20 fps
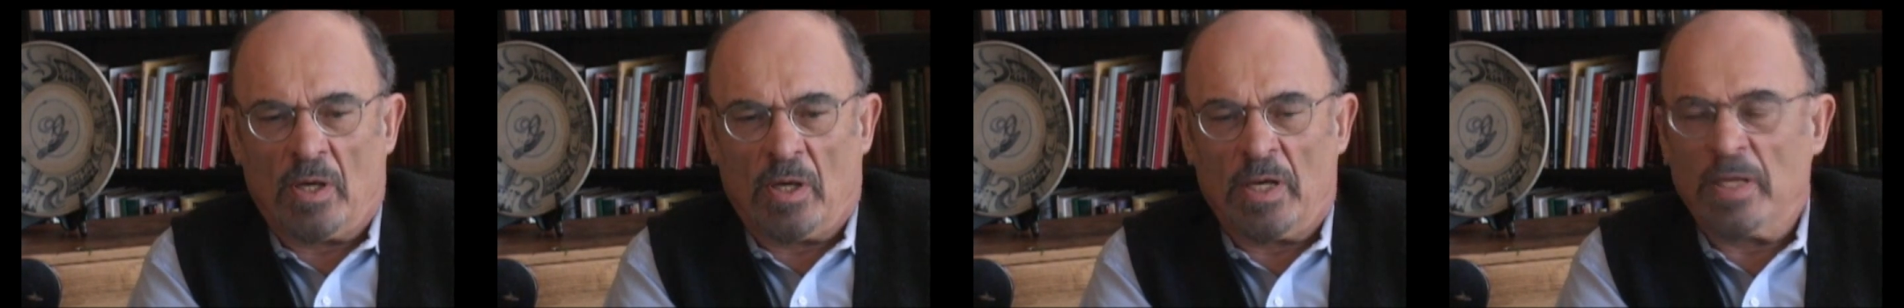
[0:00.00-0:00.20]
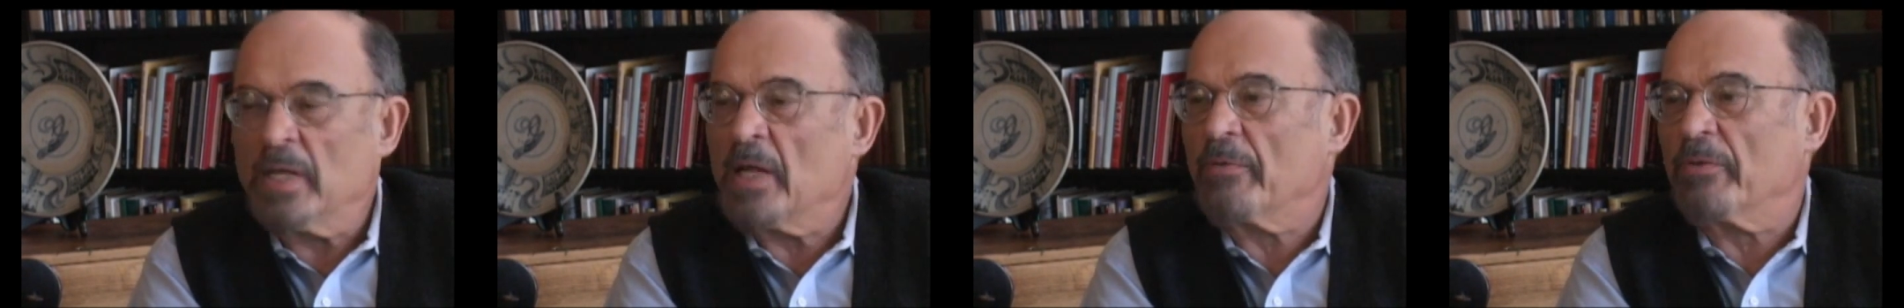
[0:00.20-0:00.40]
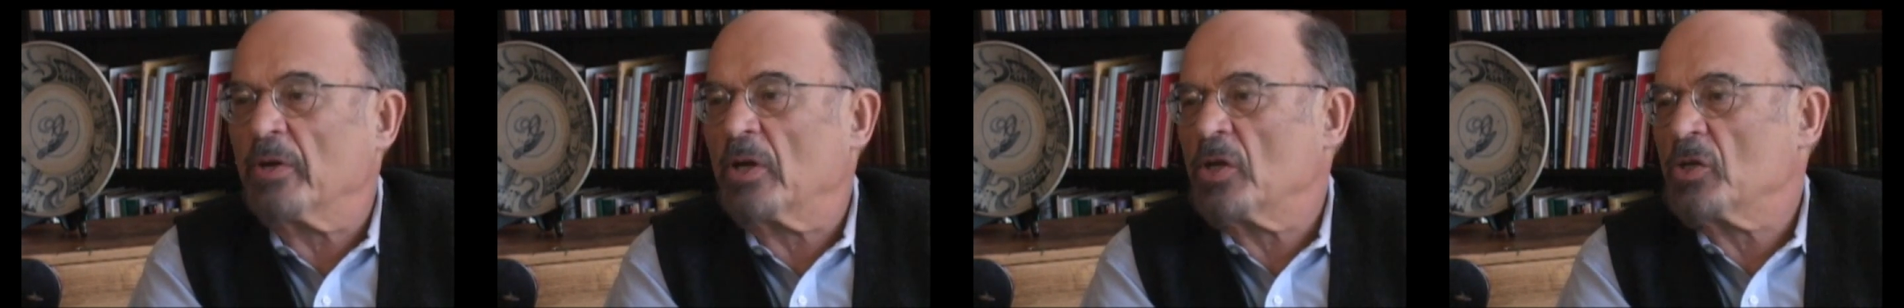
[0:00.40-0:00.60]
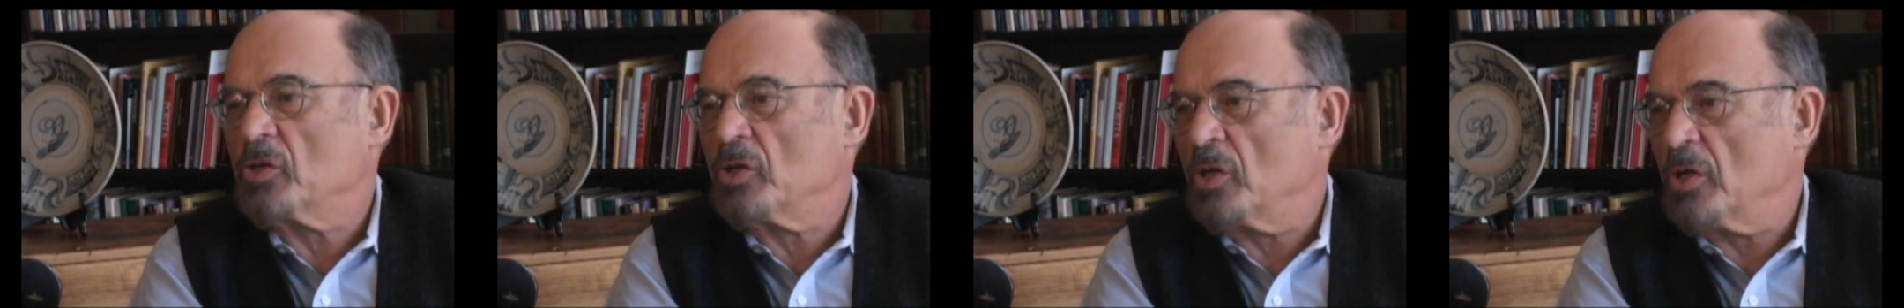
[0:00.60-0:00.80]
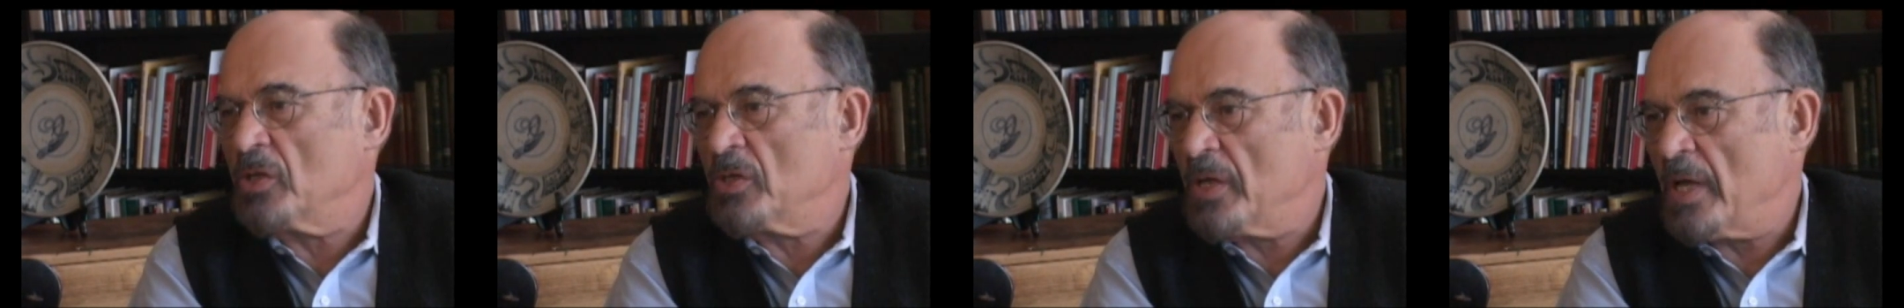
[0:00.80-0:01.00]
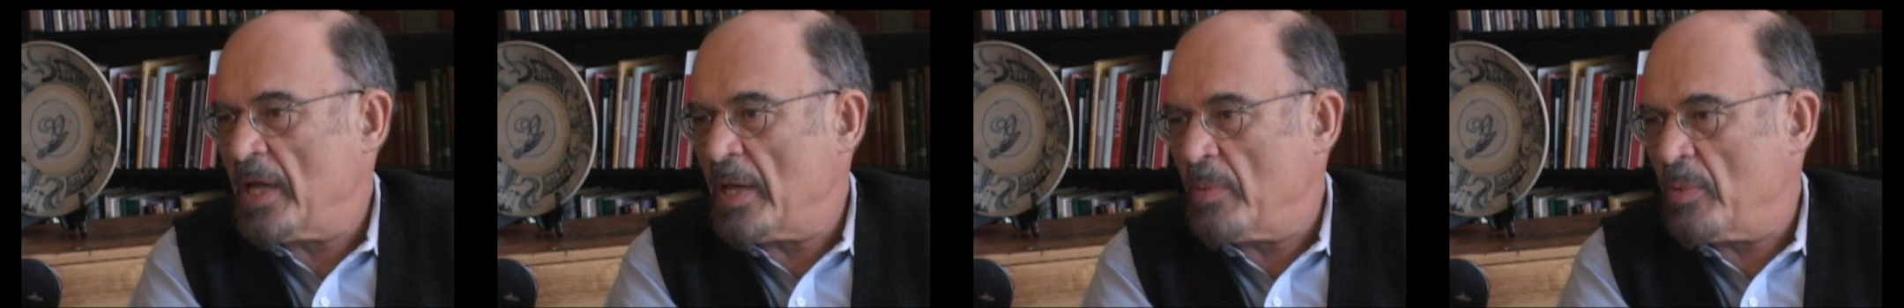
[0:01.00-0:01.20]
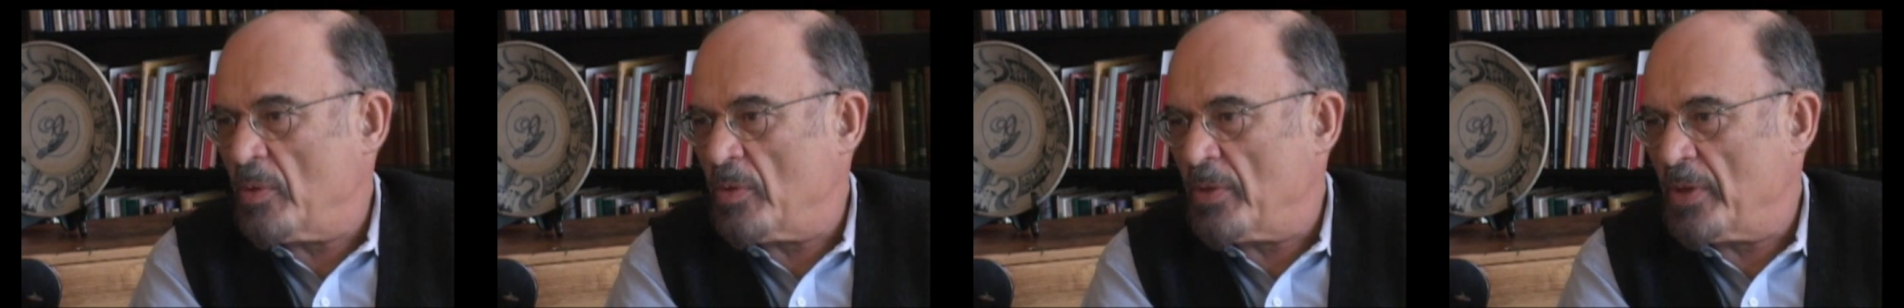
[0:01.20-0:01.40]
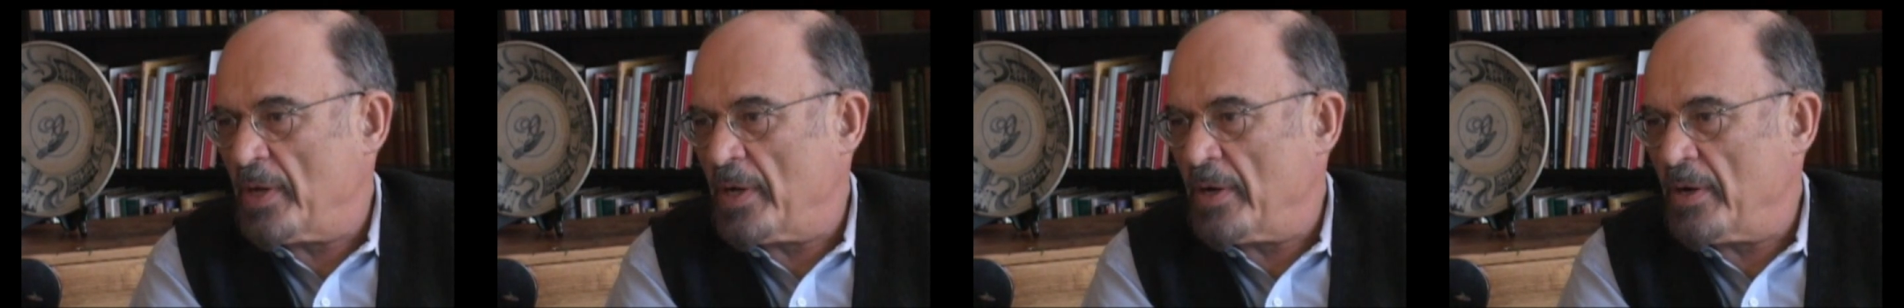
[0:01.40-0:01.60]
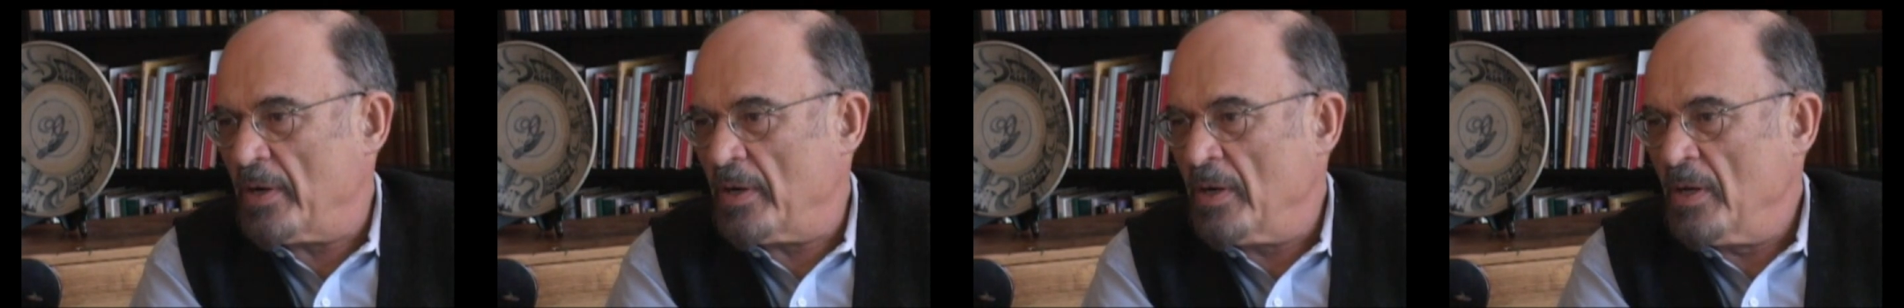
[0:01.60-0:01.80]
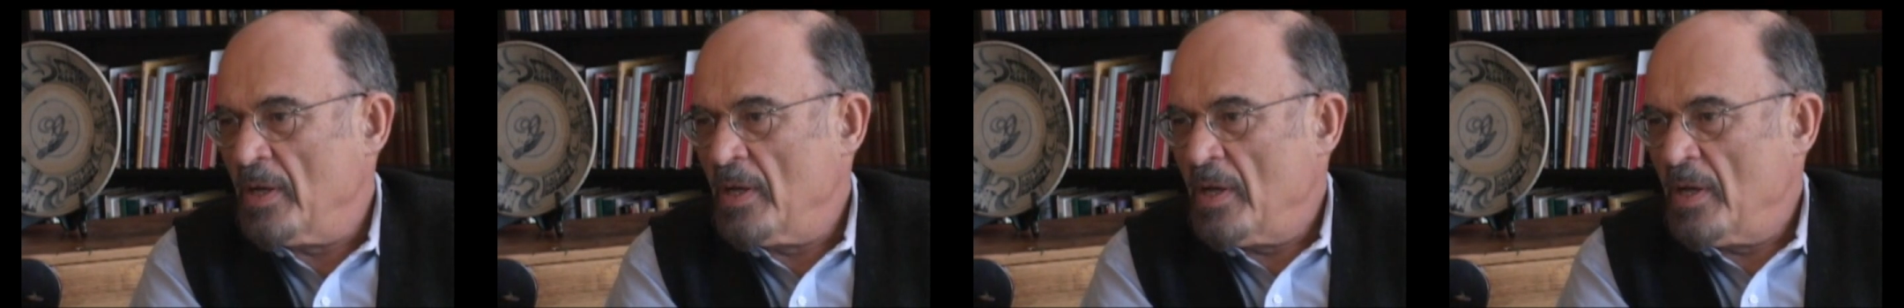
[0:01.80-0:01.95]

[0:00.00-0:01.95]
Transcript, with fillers: he never gets a good table there.